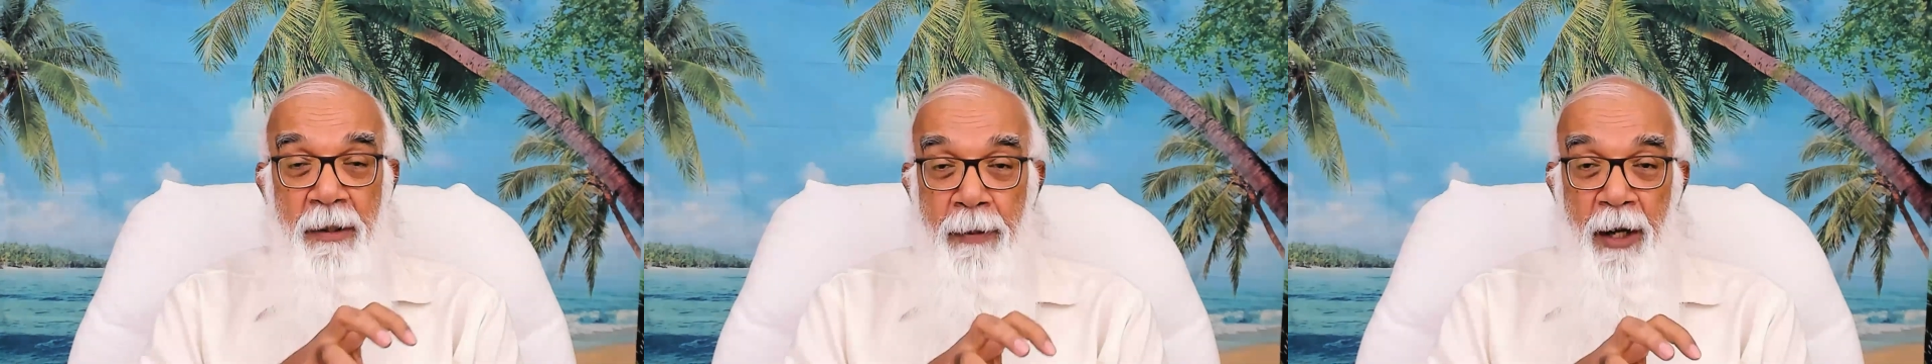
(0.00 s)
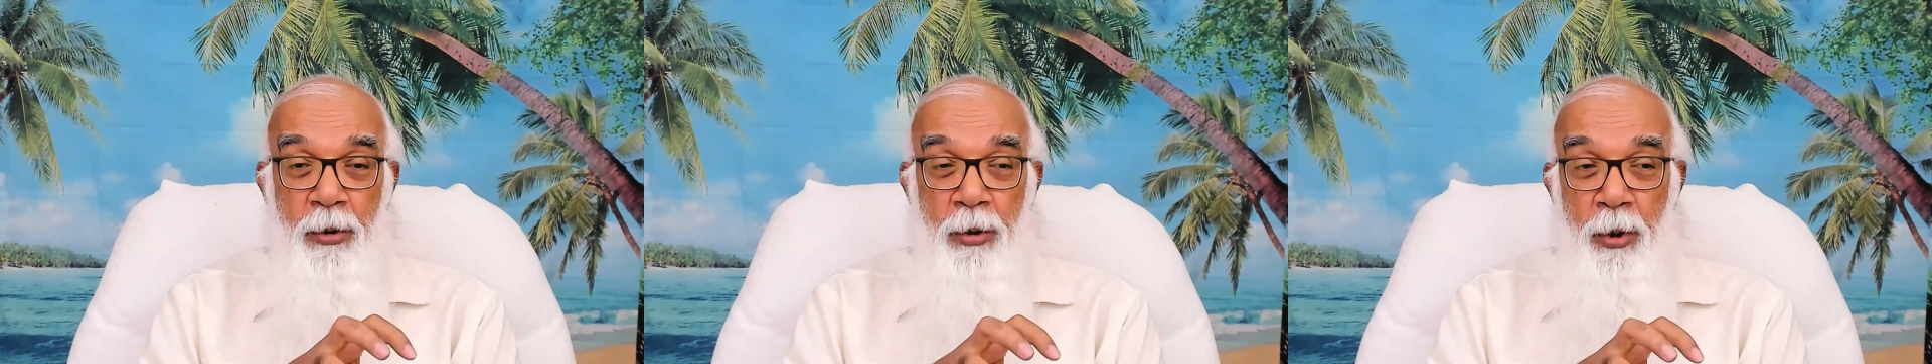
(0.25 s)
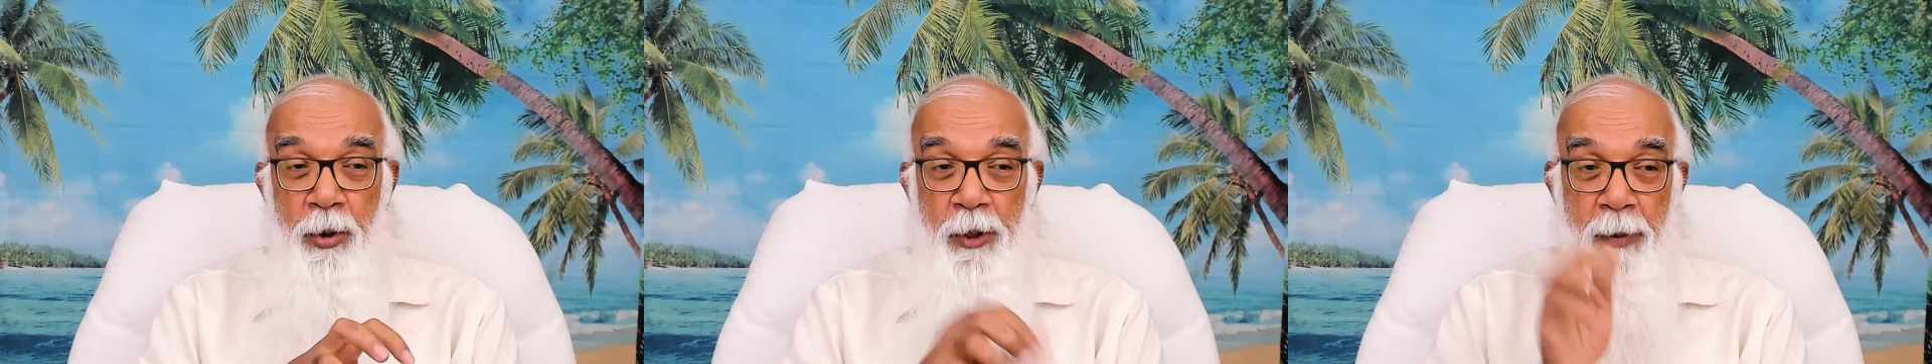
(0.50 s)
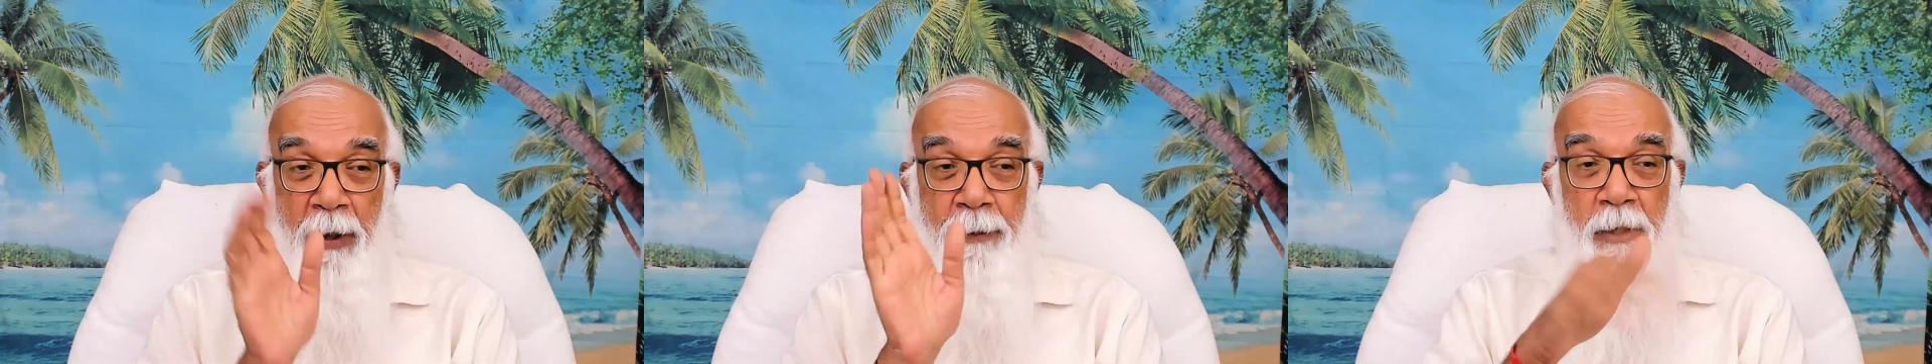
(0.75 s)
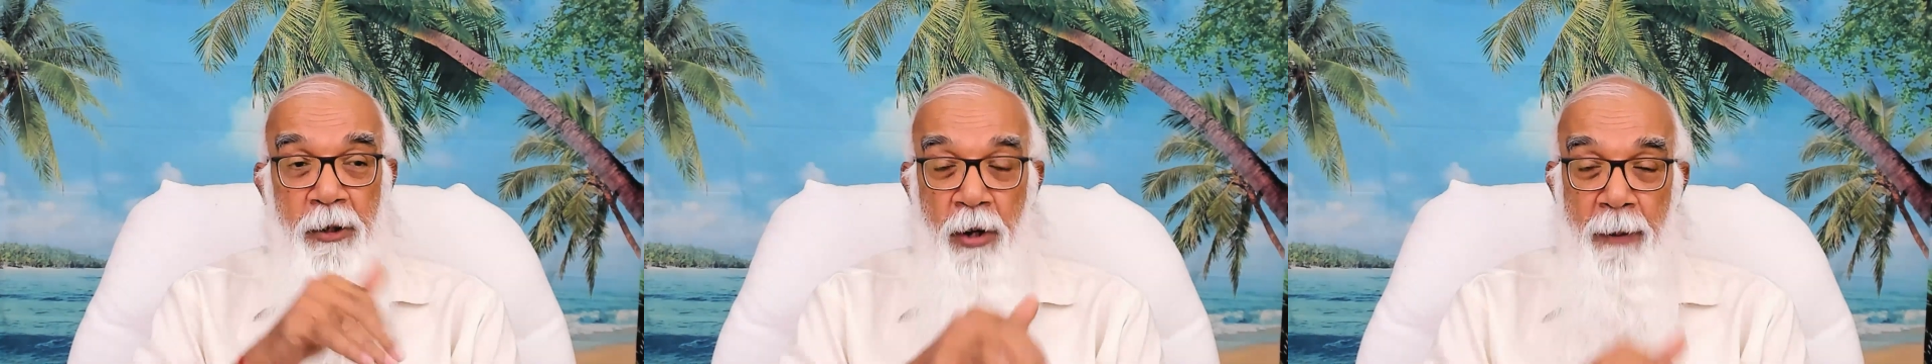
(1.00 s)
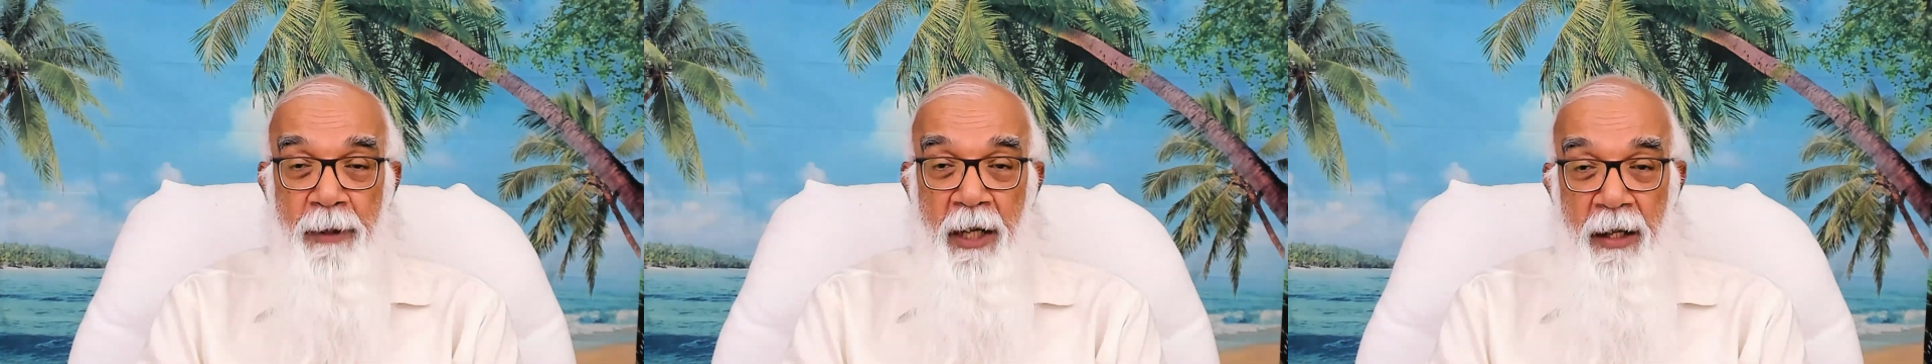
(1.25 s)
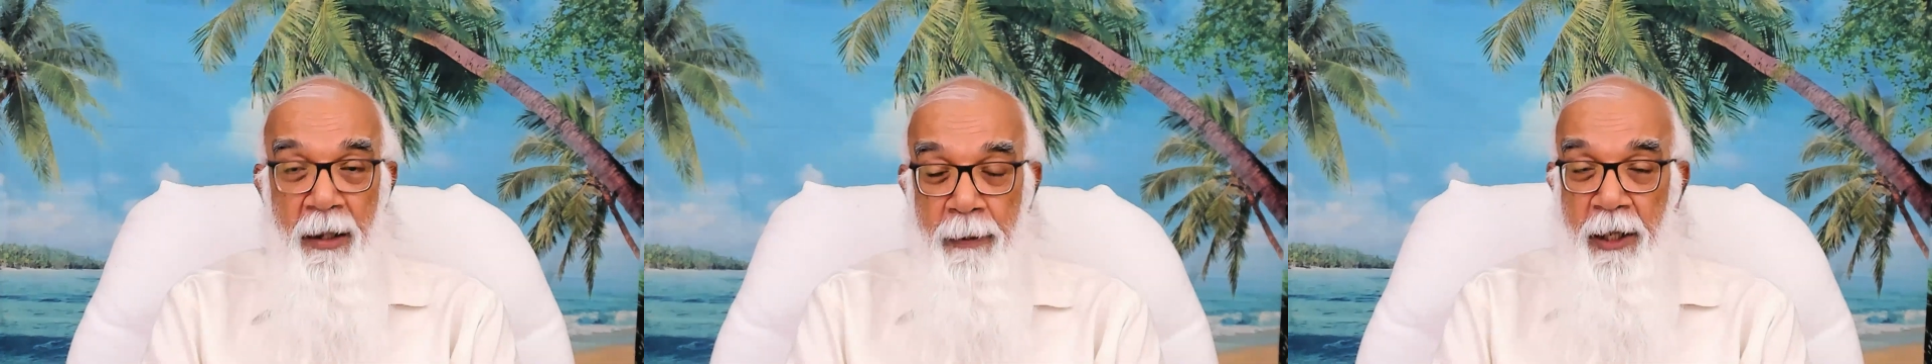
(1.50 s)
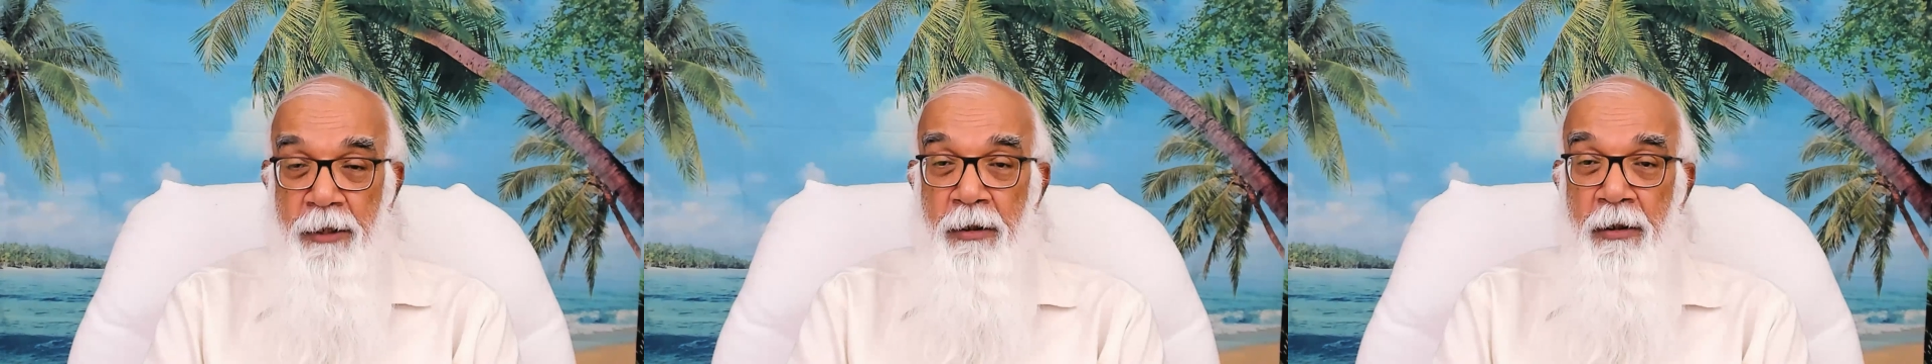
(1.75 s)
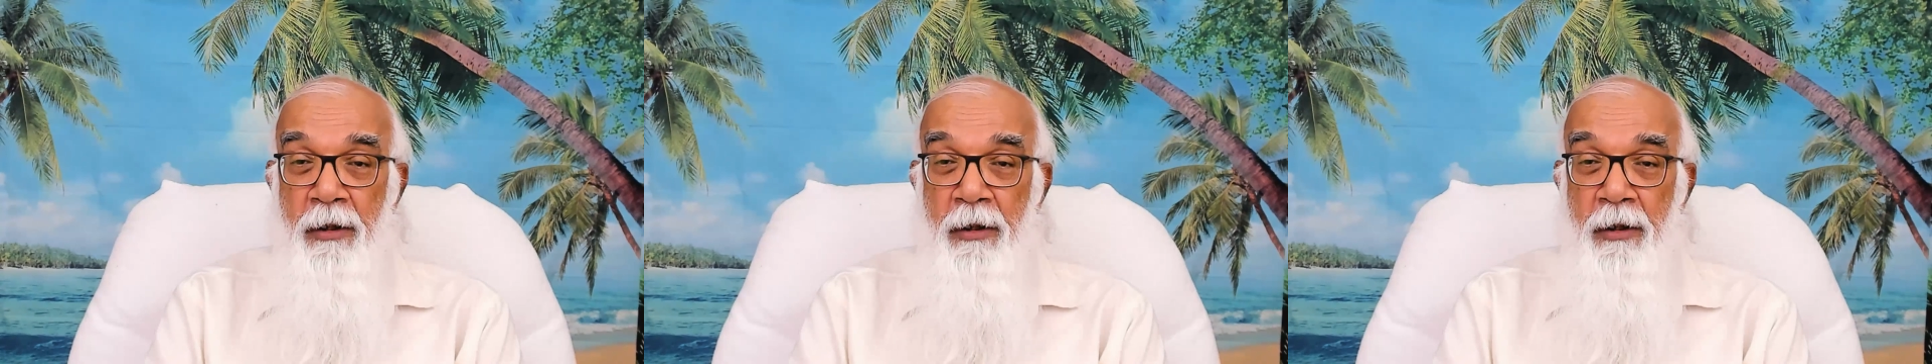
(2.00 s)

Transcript: about those people. Drop that image.